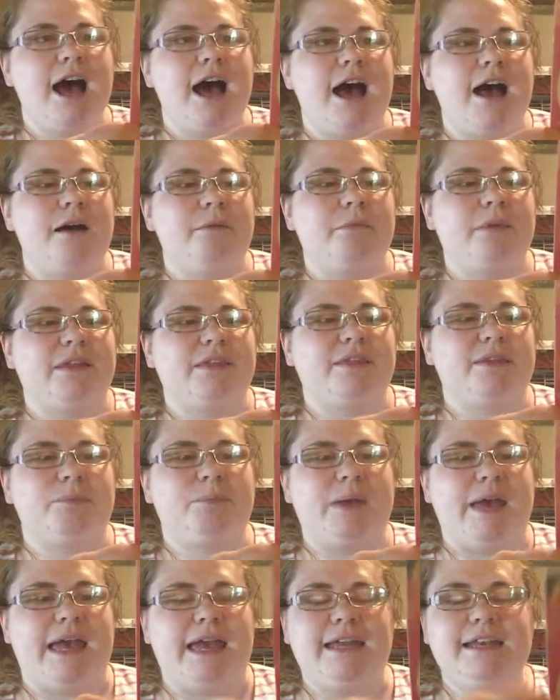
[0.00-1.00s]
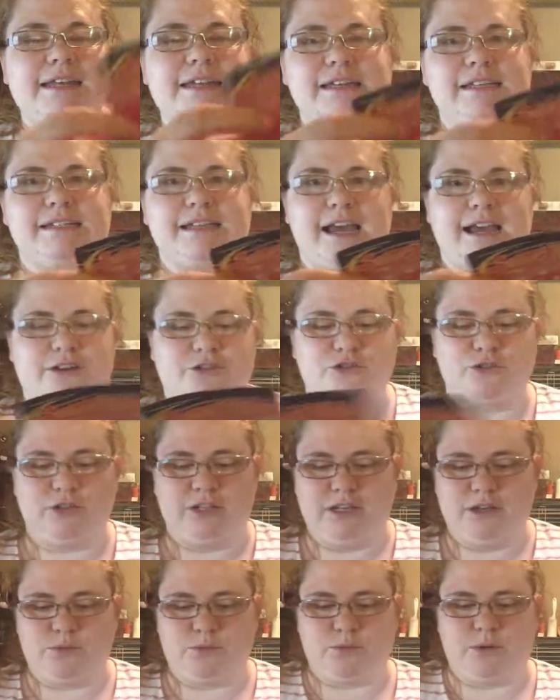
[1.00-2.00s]
The pen is
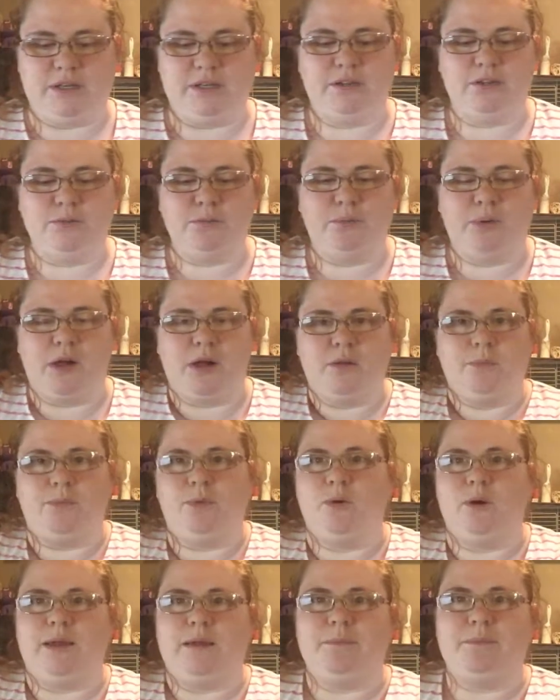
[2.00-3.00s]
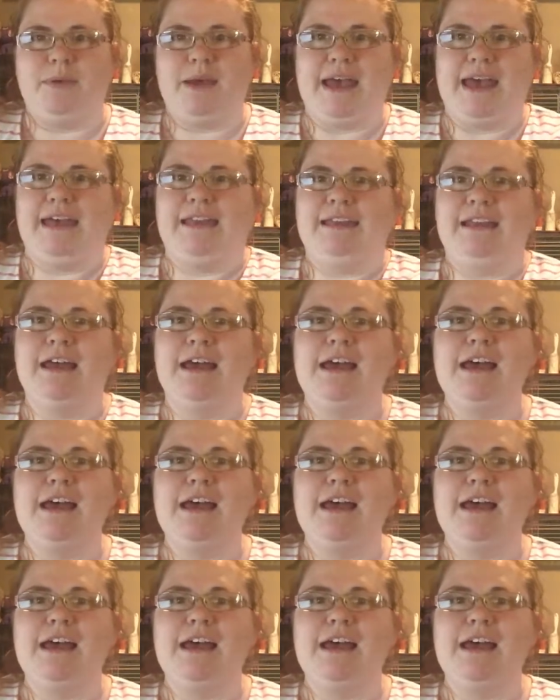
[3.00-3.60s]
actually a real ballpoint pen.